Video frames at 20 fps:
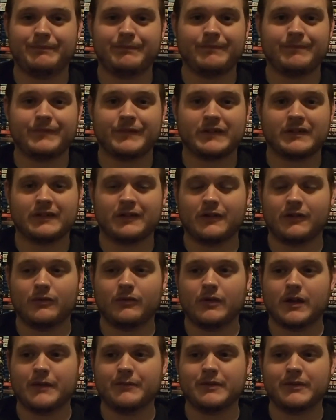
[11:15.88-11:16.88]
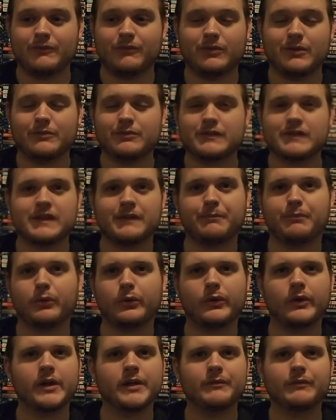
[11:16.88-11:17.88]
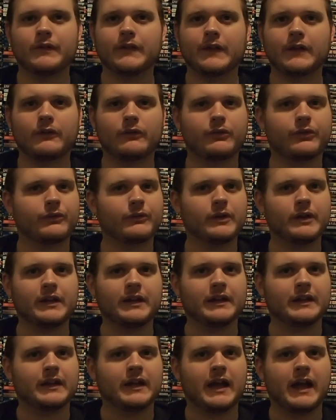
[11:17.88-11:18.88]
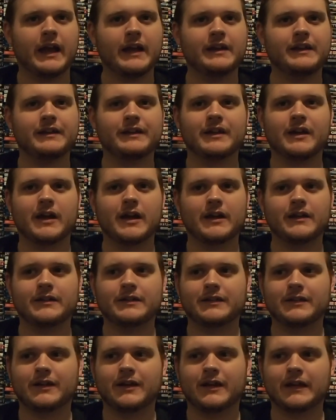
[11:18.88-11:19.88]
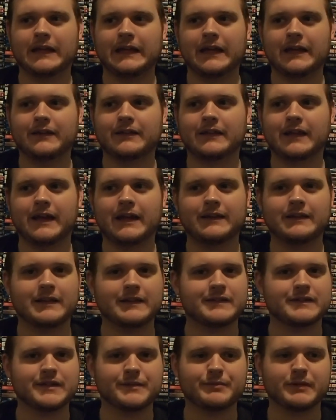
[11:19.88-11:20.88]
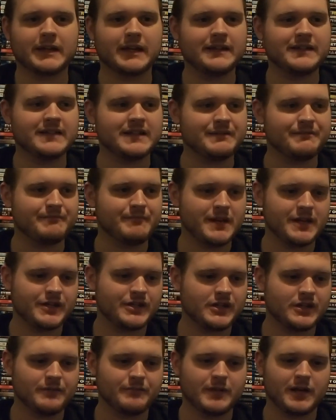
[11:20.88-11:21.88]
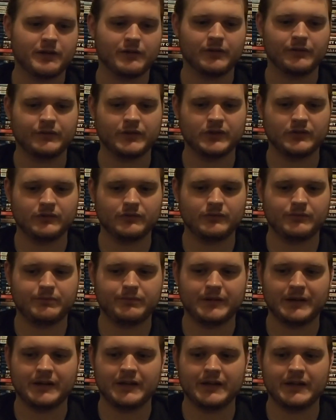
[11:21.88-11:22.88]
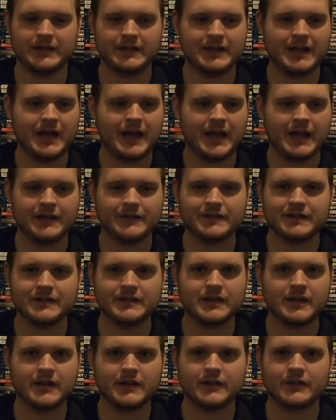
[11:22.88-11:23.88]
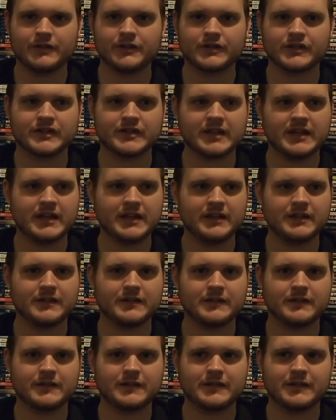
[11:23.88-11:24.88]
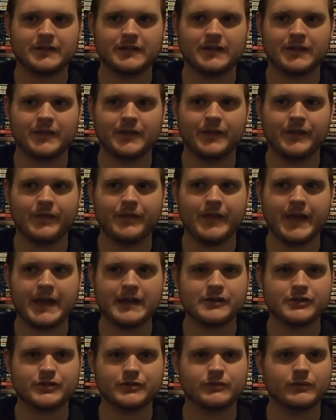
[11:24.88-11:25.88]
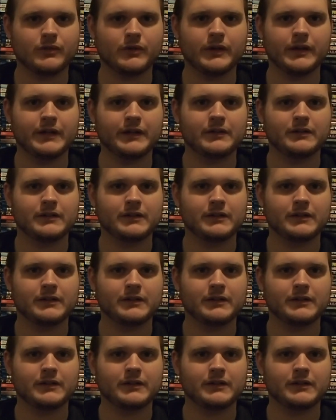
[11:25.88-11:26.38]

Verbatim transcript: So, I mean, what was the point with L3? I did not get that. That's something I didn't mention in my review. But, yeah, I did not understand that droid.